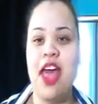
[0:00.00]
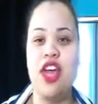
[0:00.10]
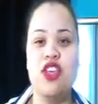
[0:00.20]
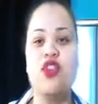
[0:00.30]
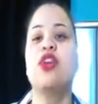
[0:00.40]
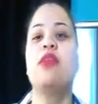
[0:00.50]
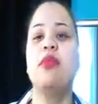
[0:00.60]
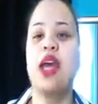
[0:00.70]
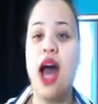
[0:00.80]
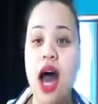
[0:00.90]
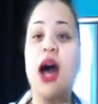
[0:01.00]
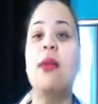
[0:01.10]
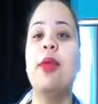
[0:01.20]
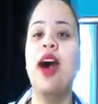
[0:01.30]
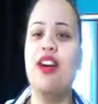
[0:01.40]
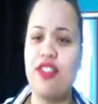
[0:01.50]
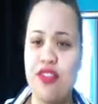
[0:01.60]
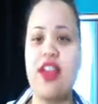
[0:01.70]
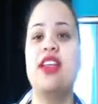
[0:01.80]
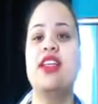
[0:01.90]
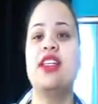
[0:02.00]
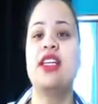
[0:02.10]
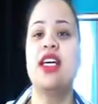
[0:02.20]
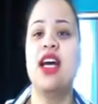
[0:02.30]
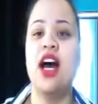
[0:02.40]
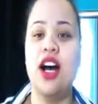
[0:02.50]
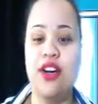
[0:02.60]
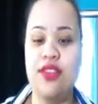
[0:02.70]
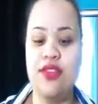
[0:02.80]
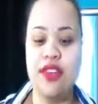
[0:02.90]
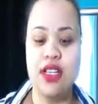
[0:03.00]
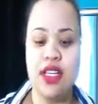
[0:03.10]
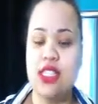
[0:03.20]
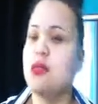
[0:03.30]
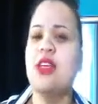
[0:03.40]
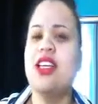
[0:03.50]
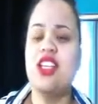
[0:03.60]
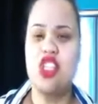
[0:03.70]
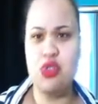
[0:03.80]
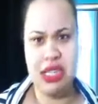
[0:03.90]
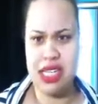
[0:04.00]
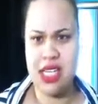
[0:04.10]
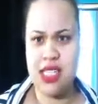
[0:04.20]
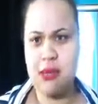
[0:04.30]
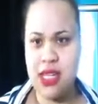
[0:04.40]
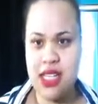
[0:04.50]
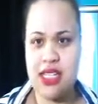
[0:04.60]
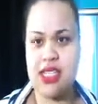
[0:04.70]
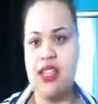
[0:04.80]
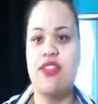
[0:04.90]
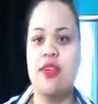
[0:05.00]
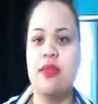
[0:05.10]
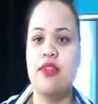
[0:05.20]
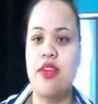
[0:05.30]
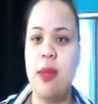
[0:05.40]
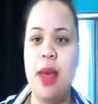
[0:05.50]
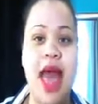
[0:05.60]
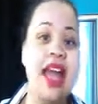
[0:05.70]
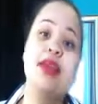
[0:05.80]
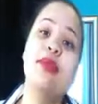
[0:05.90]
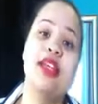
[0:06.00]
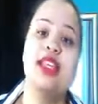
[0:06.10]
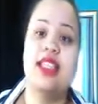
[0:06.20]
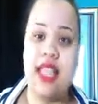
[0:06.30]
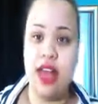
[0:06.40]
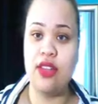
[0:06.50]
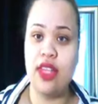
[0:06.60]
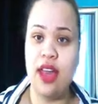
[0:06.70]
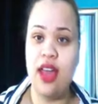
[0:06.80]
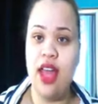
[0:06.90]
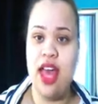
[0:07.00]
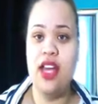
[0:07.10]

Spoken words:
and you can become a friend of somebody that's unique, somebody that's different from anybody that's out there.